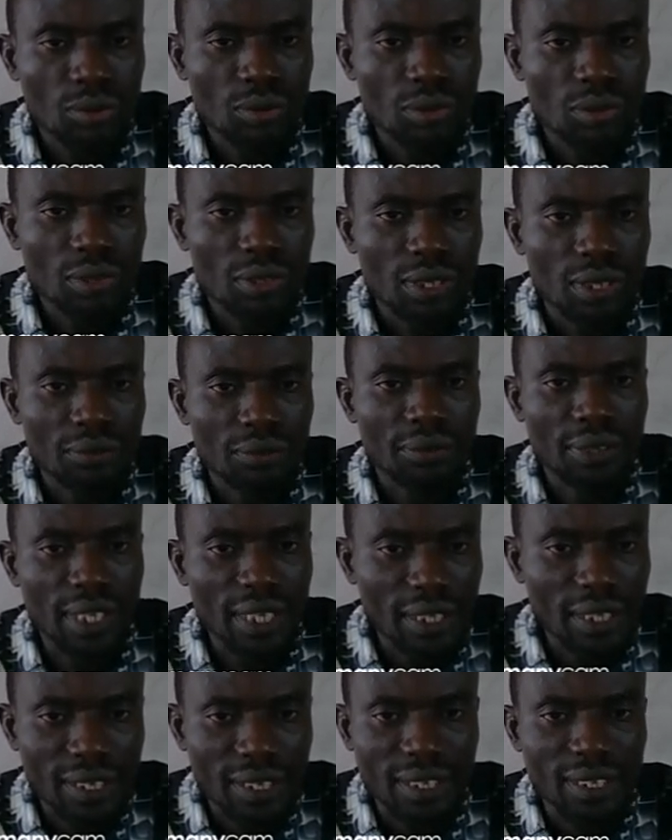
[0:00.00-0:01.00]
the
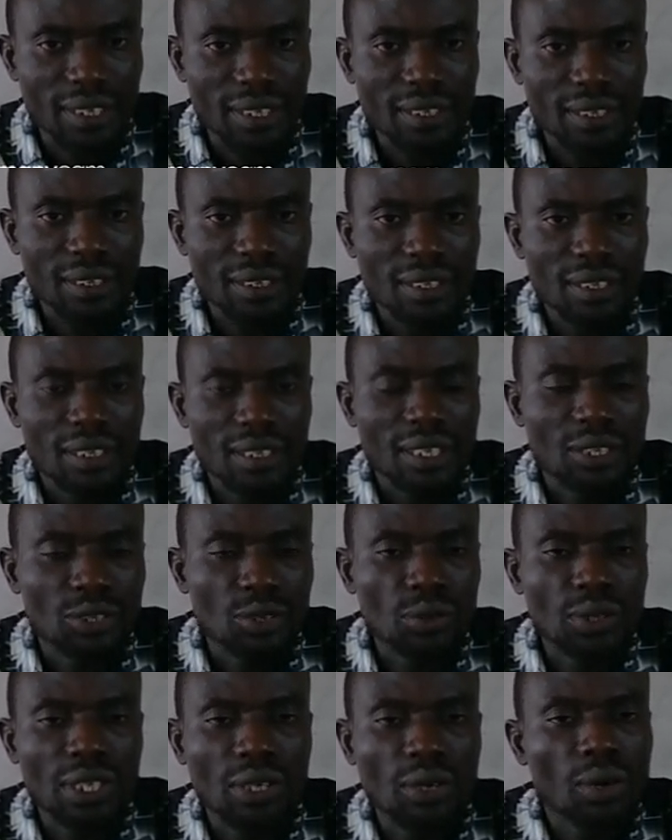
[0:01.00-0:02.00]
rate,
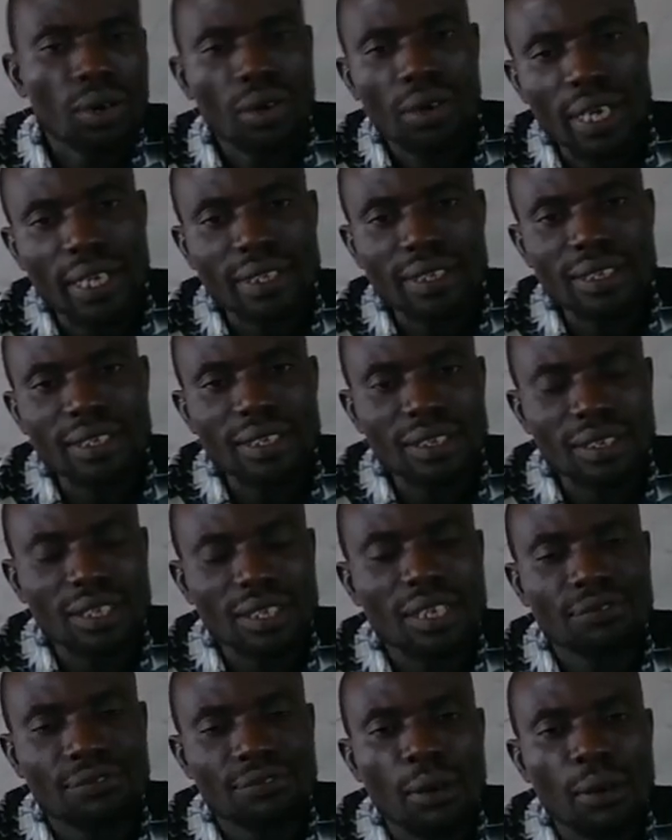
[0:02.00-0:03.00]
so the current, so
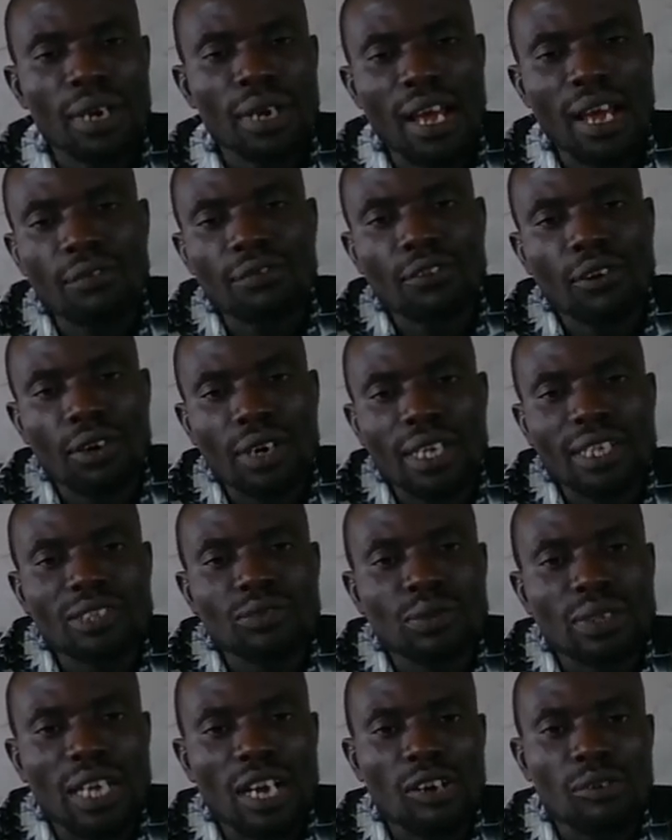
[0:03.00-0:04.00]
the formula of current
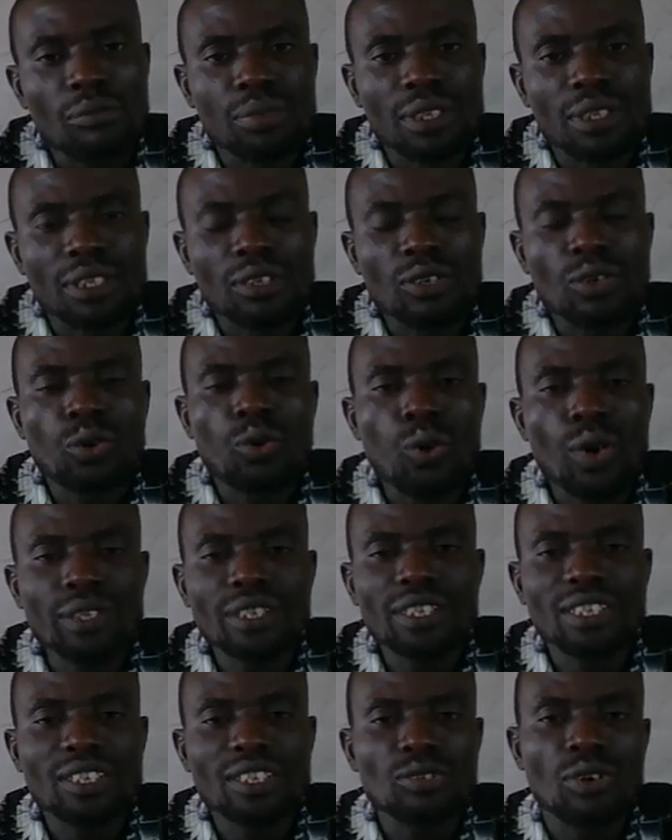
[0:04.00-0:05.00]
will now be
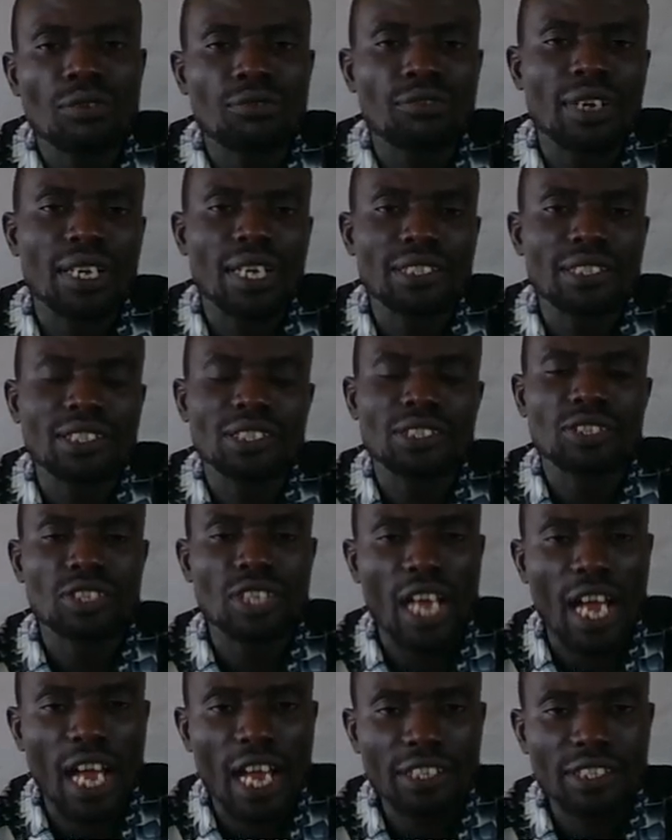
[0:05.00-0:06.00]
quantity of electric
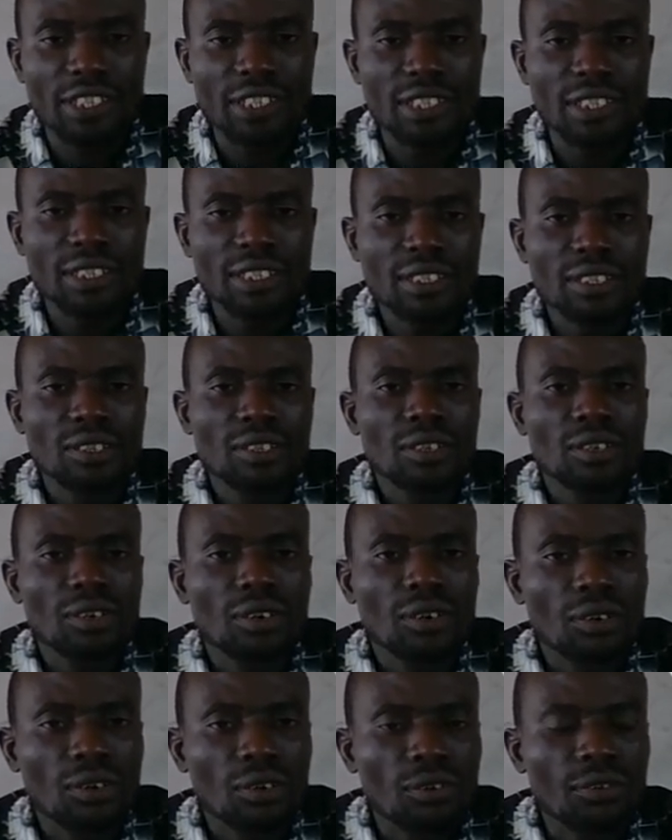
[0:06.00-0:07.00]
charge
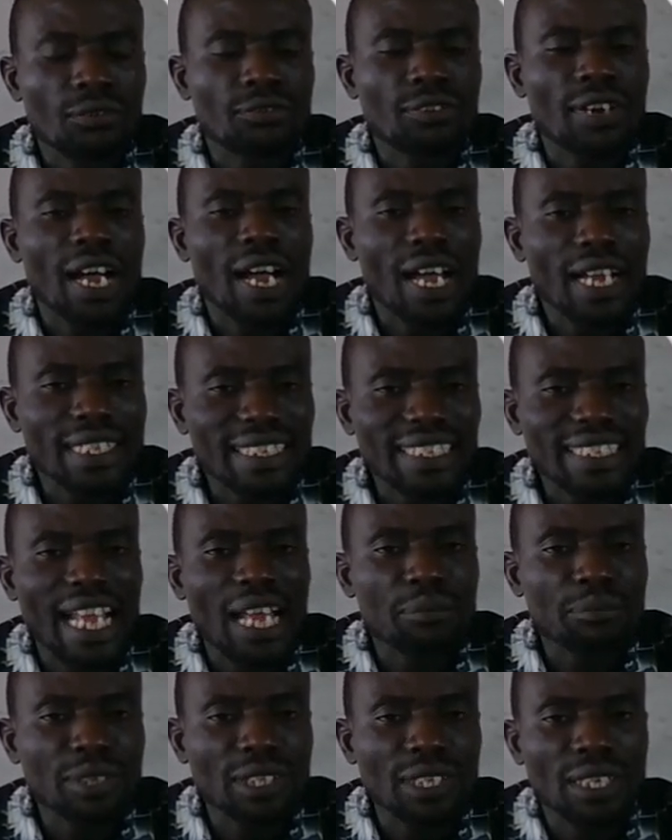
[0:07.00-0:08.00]
over
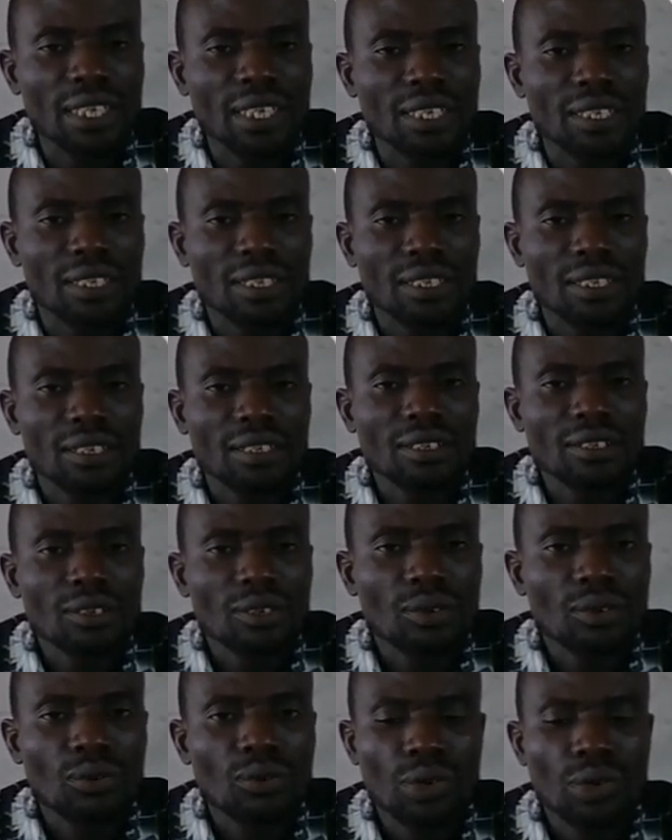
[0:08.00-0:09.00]
time taken.
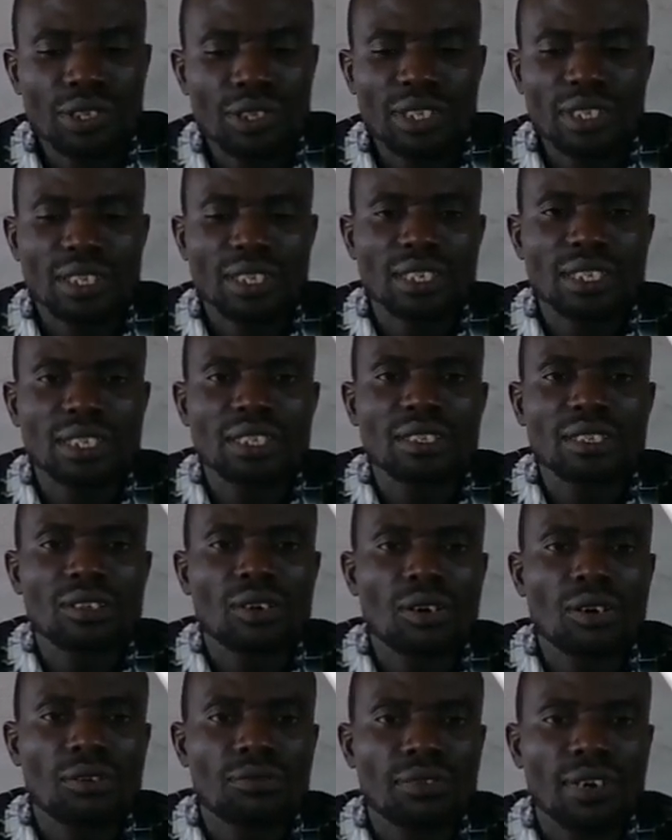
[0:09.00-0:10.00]
Quantity
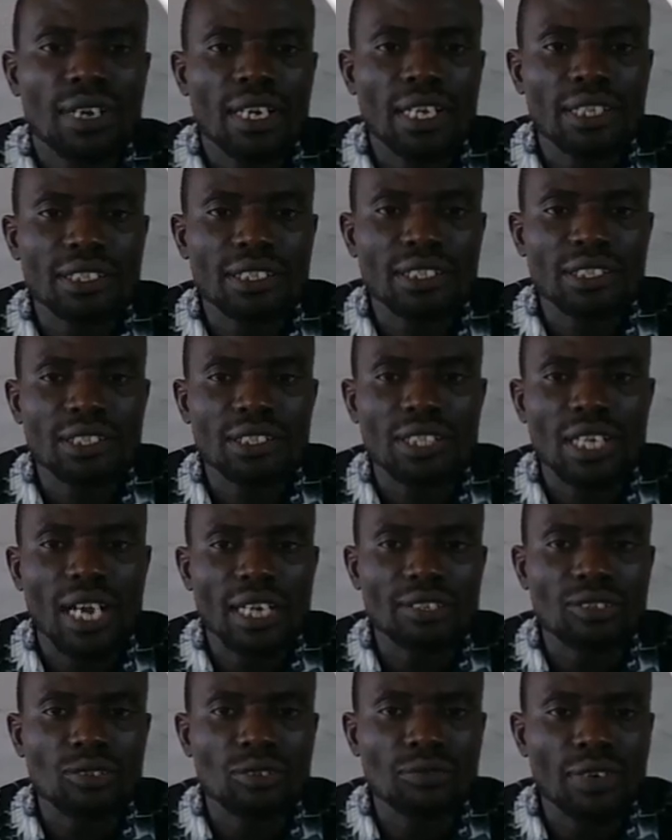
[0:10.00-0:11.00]
of electric
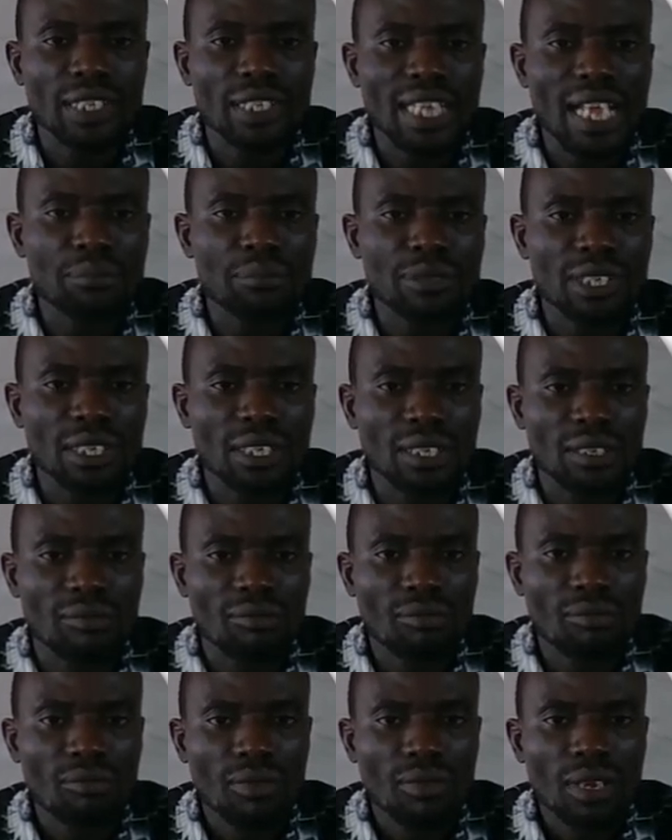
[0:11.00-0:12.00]
charge over time taken.
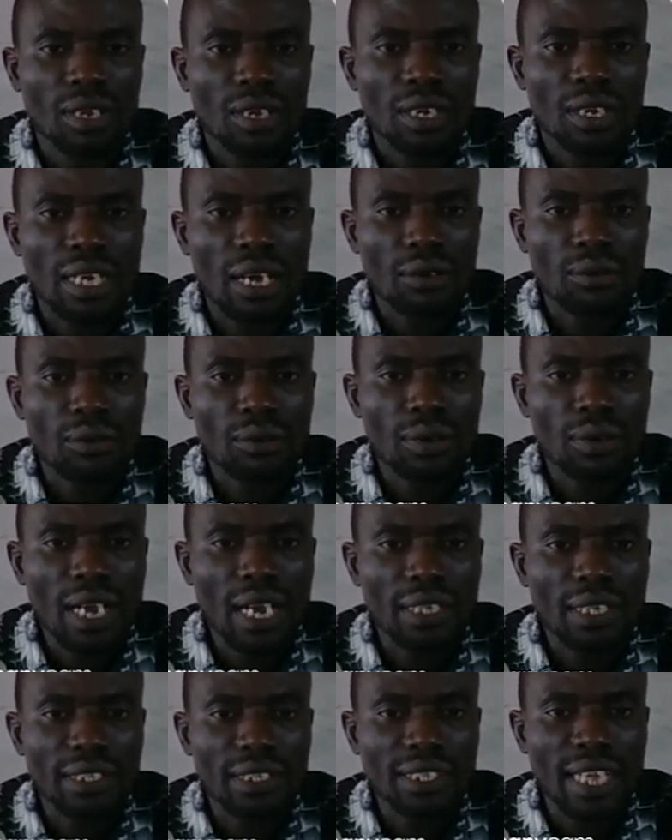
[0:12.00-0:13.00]
Now look at
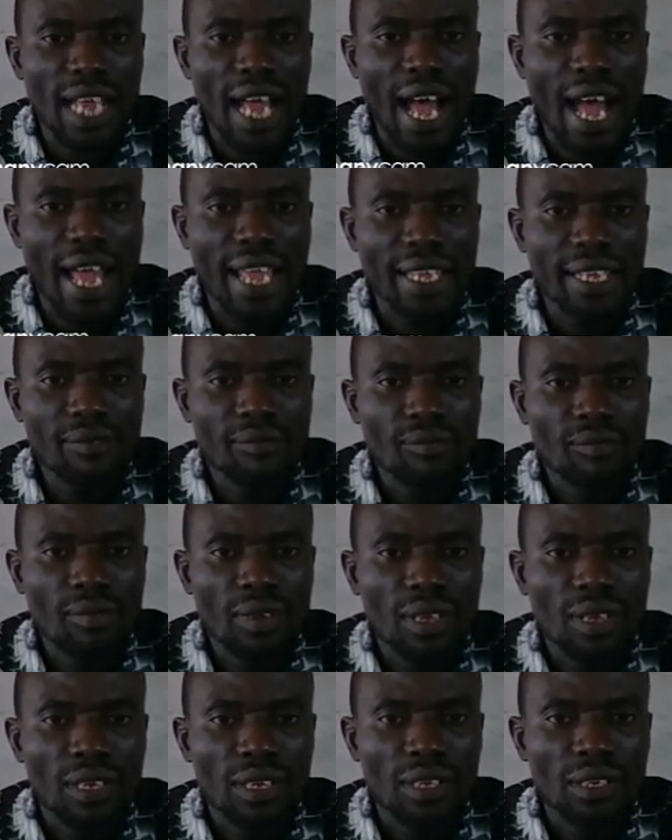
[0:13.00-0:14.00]
this I.
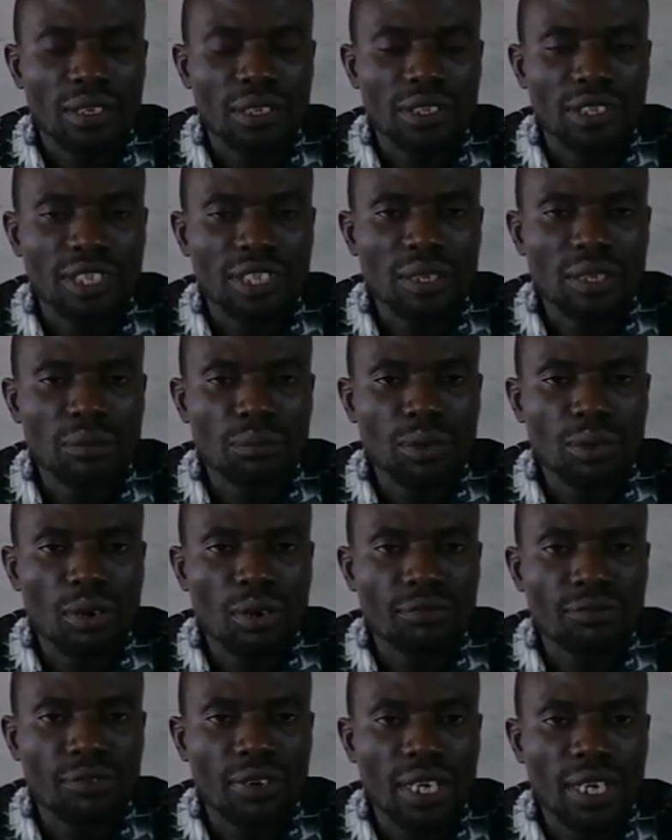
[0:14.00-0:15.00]
The symbol of
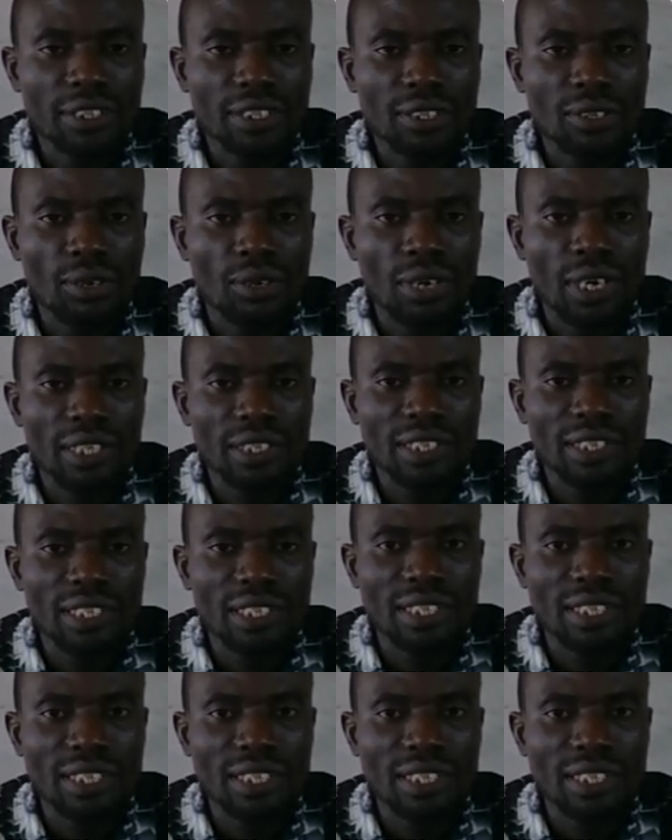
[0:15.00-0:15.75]
electric current is